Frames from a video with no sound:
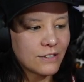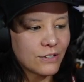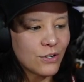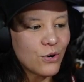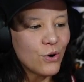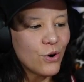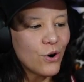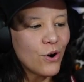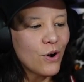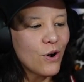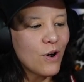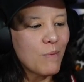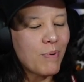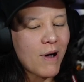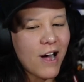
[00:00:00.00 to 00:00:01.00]
Ooh,
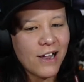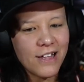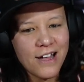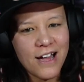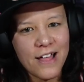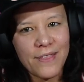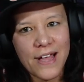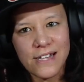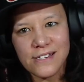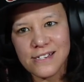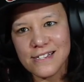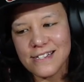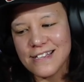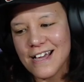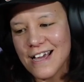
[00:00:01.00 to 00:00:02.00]
Apollyon, that's
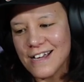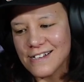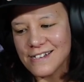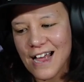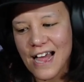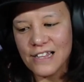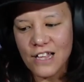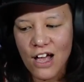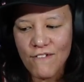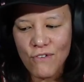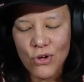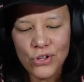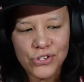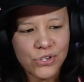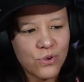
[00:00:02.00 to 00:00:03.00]
nice. I love
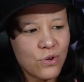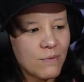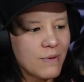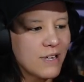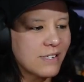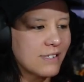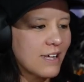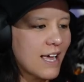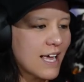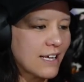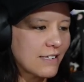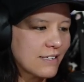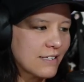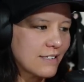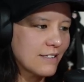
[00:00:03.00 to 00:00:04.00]
old school
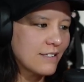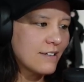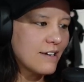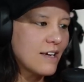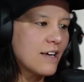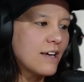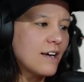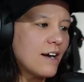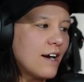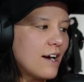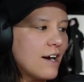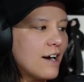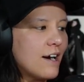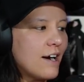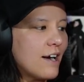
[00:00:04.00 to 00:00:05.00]
Mustangs.
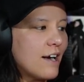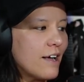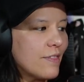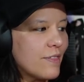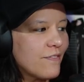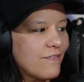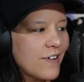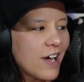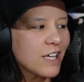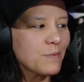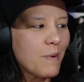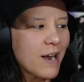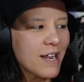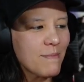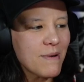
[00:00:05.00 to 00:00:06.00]
Uh the Fox
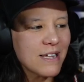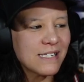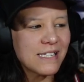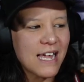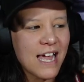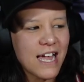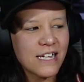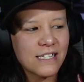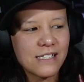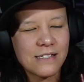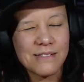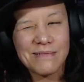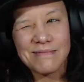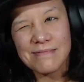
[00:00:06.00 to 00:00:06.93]
Body Mustangs